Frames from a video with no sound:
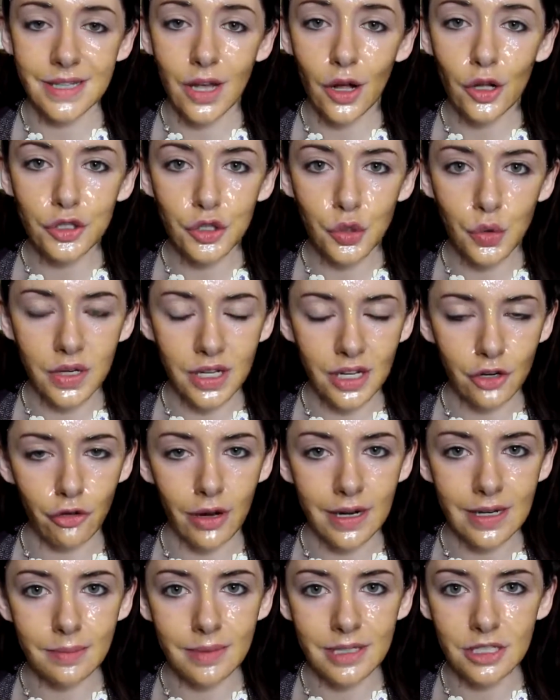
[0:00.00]
It's also an
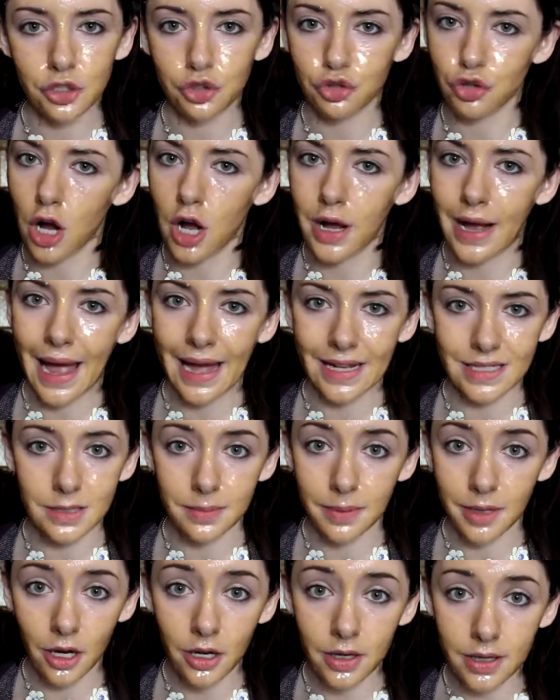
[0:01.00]
incredibly strong
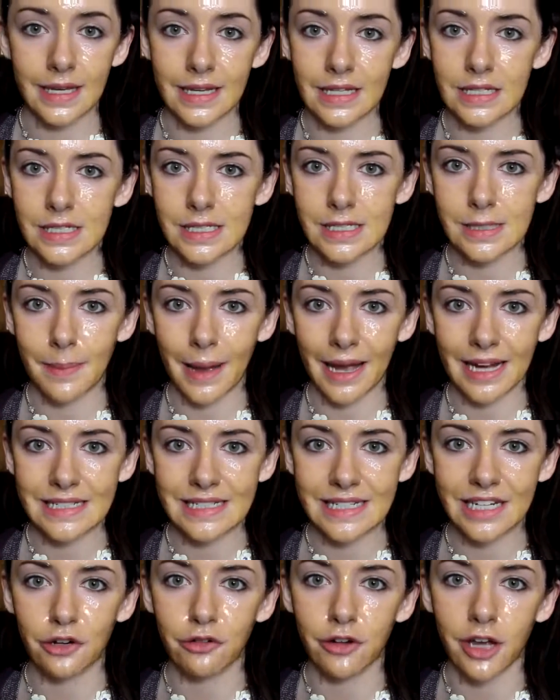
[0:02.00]
antibiotic, kills
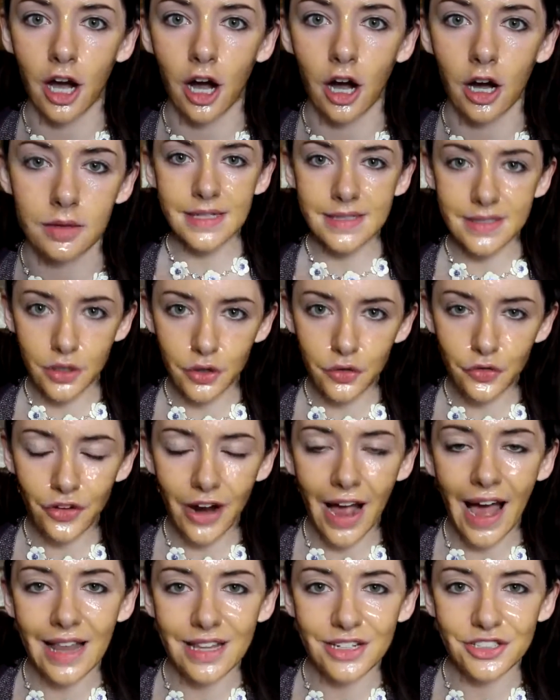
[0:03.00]
bacteria. It's good
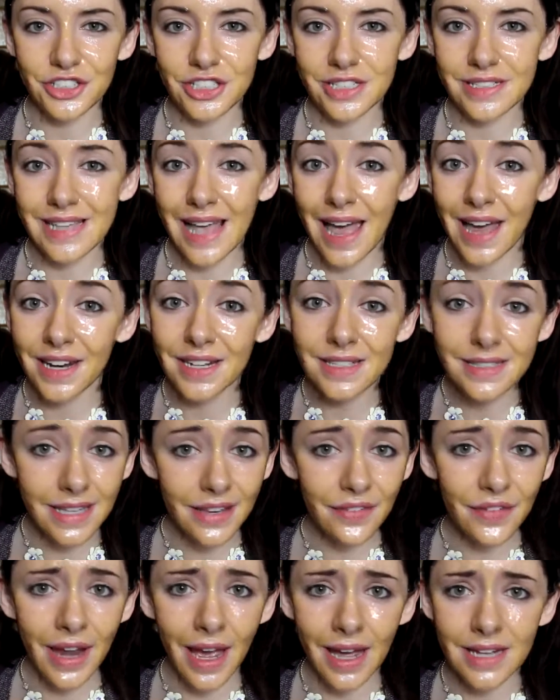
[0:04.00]
for allergies and it's
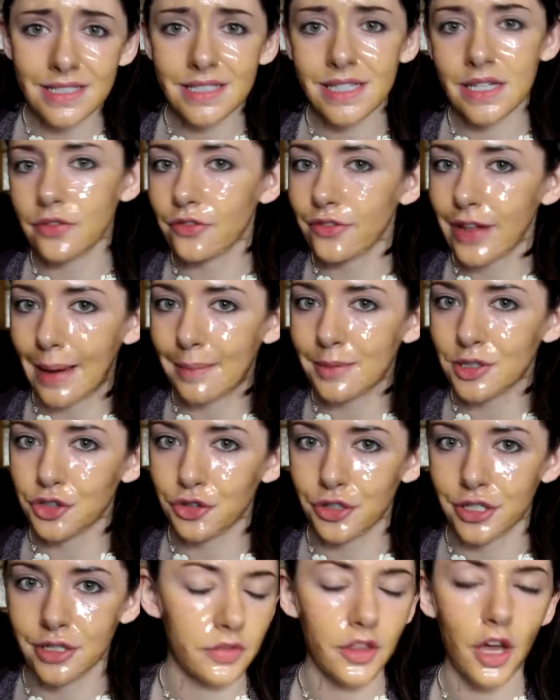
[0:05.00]
even
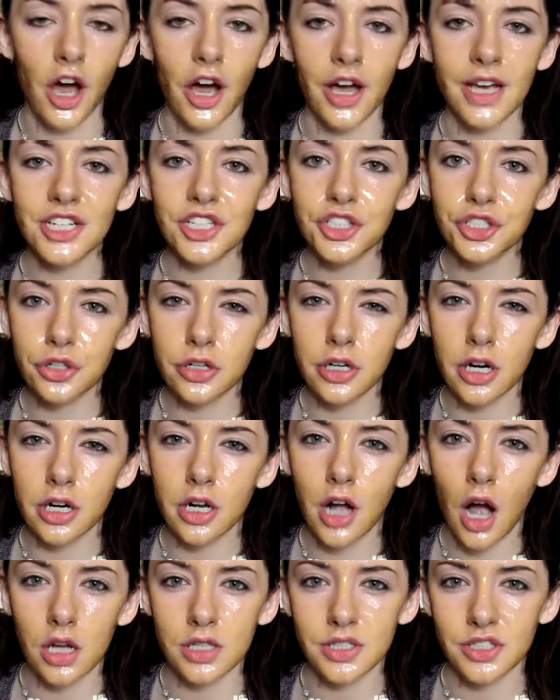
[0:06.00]
anti-inflammatory. The high sugar
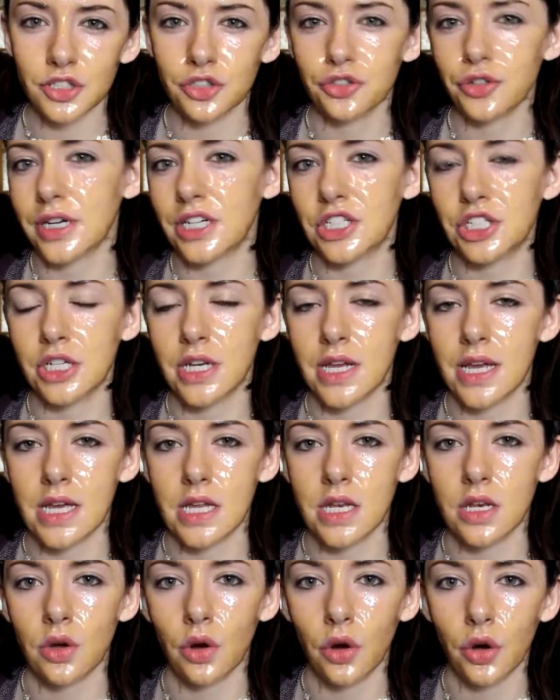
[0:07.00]
concentration
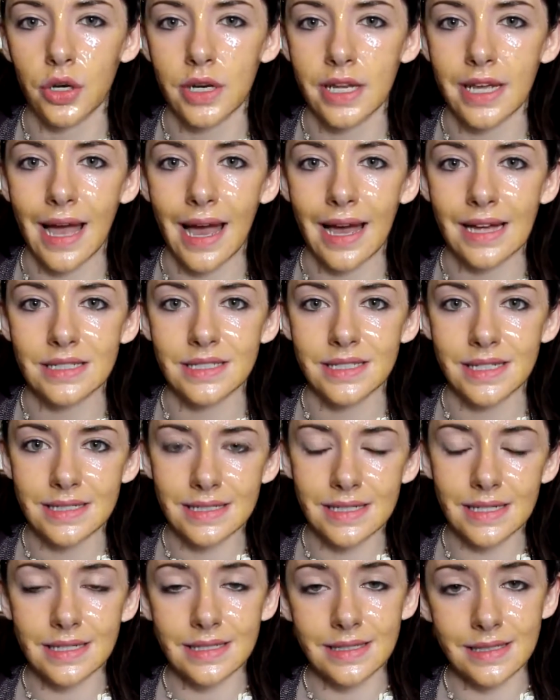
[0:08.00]
in honey and
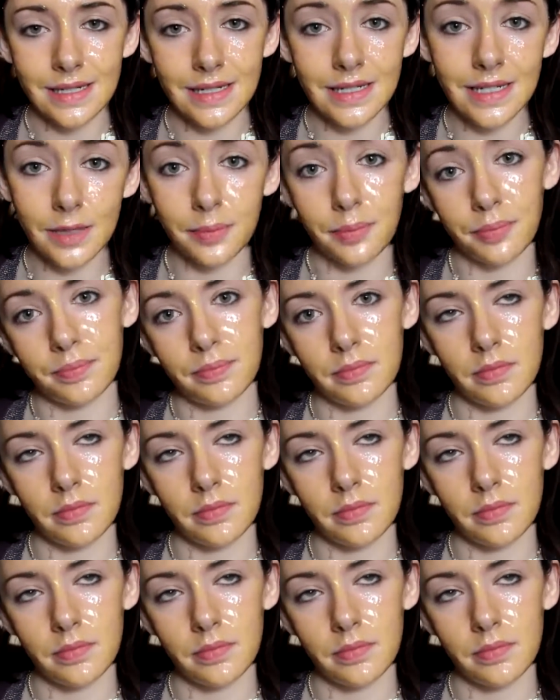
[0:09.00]
its acidic